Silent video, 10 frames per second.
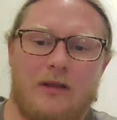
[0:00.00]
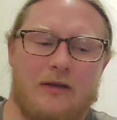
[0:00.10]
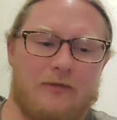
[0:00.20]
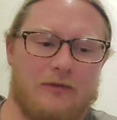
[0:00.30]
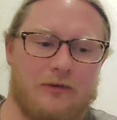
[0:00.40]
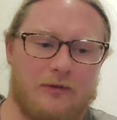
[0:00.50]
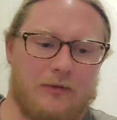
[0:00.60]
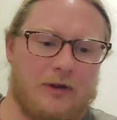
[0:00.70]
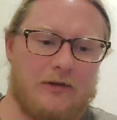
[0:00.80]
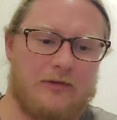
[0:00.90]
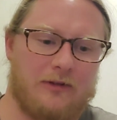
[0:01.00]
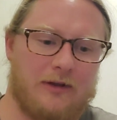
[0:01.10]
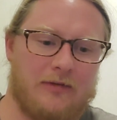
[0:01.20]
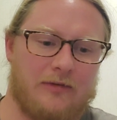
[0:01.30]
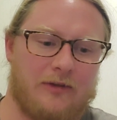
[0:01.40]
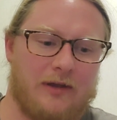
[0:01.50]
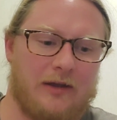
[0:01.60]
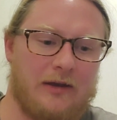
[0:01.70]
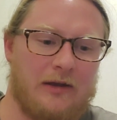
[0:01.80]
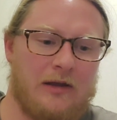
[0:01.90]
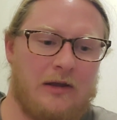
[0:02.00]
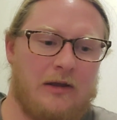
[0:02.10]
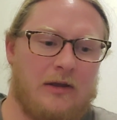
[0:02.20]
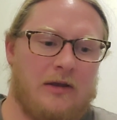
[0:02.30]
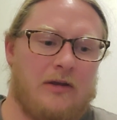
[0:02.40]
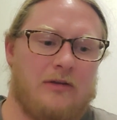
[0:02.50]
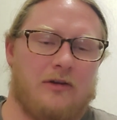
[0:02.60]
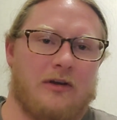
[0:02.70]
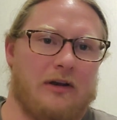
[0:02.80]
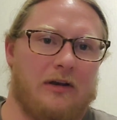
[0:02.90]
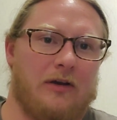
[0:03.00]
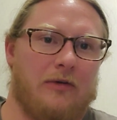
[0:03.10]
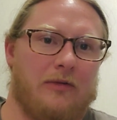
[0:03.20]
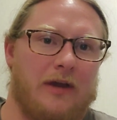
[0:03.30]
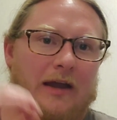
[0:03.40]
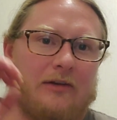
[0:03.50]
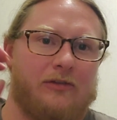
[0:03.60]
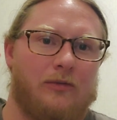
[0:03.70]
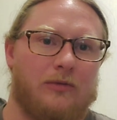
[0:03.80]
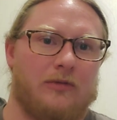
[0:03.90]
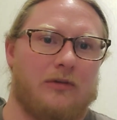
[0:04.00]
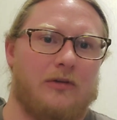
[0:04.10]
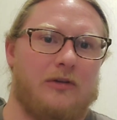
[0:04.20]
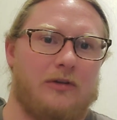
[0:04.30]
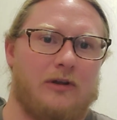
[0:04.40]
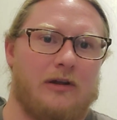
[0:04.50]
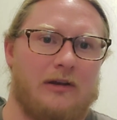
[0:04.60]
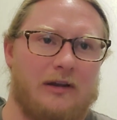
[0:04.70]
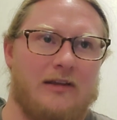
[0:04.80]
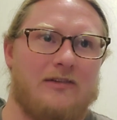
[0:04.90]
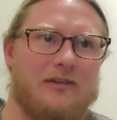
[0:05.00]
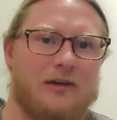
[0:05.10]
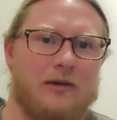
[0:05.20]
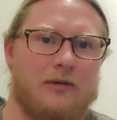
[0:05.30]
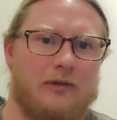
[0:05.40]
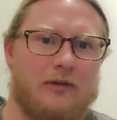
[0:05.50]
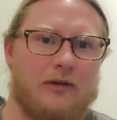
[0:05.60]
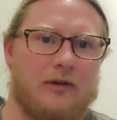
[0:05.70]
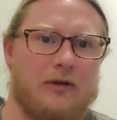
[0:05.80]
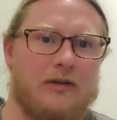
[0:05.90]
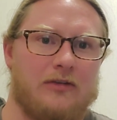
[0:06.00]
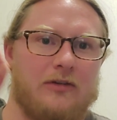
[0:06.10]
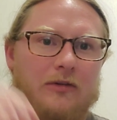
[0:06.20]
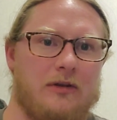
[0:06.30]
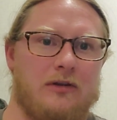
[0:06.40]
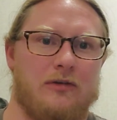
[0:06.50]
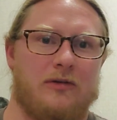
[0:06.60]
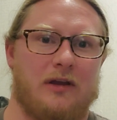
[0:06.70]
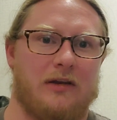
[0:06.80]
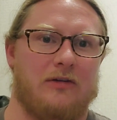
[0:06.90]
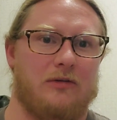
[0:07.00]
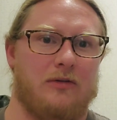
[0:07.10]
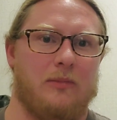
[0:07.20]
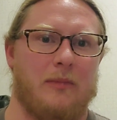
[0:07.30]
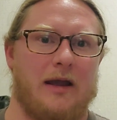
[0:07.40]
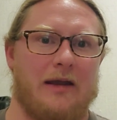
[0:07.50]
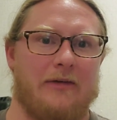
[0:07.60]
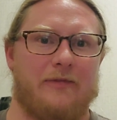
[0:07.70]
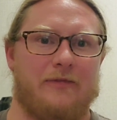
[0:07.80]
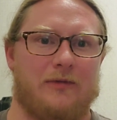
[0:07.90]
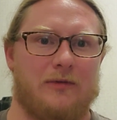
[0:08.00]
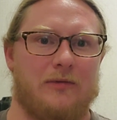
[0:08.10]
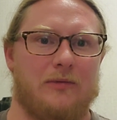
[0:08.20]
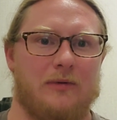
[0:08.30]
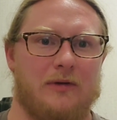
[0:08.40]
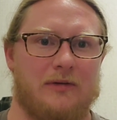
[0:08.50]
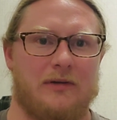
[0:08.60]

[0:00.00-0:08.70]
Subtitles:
if it's only ranging line of sight, you're going to need to know the degree so that you can do the math to